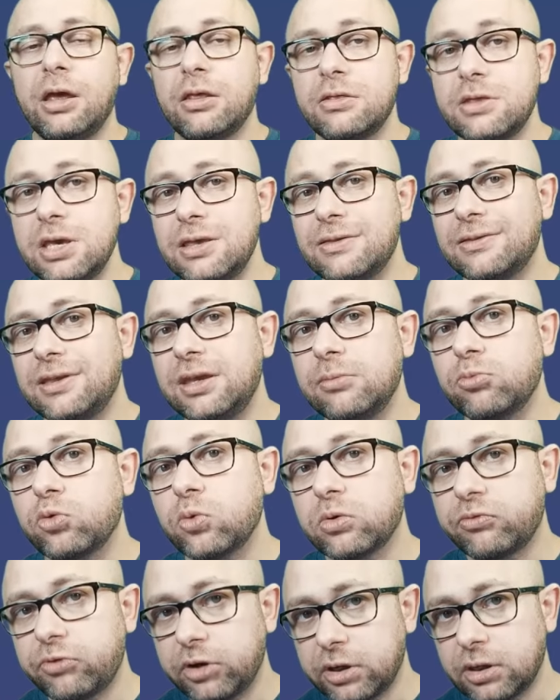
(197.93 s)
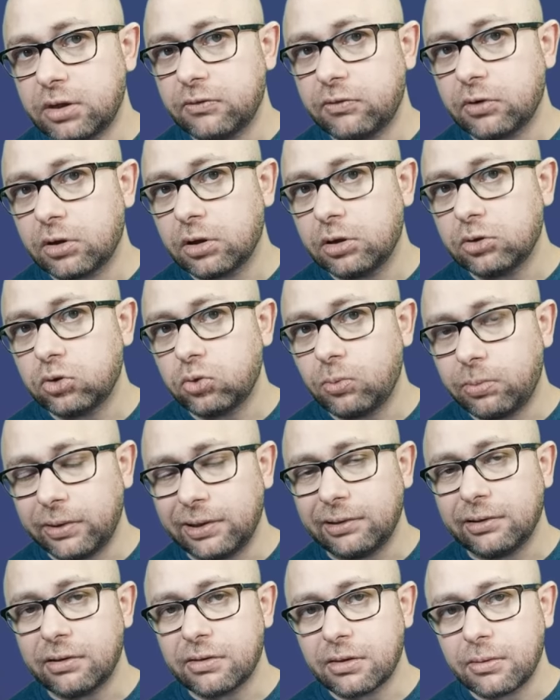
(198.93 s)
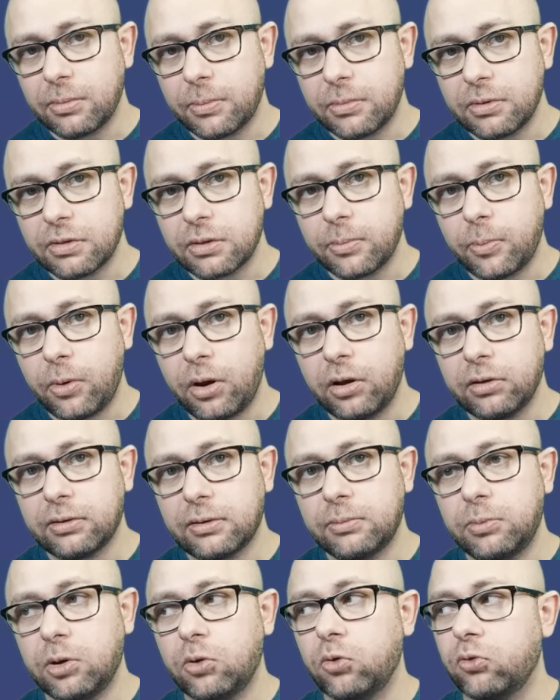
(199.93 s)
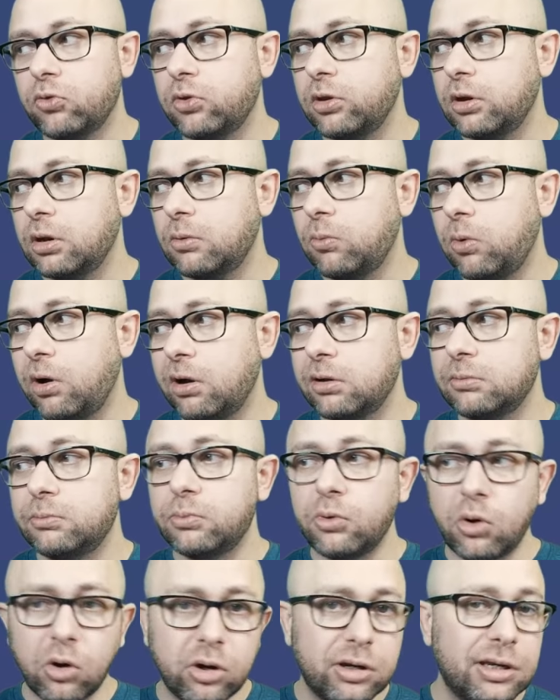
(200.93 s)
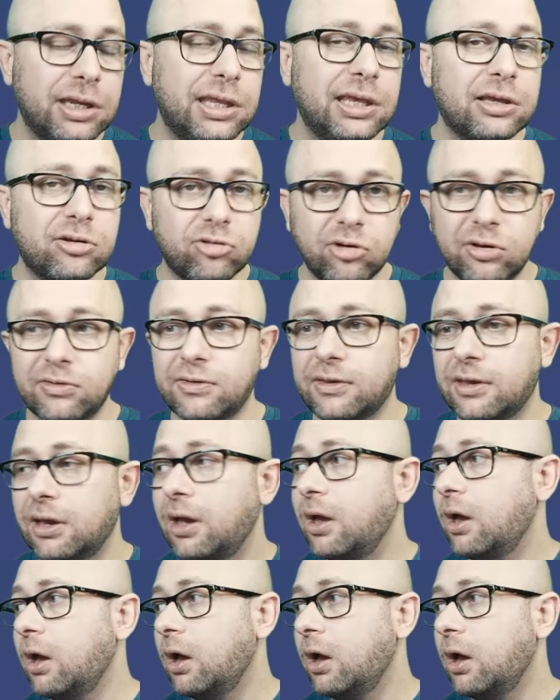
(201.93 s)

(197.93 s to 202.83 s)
These teams were very difficult to build in the past because they required Brogni, Krisk,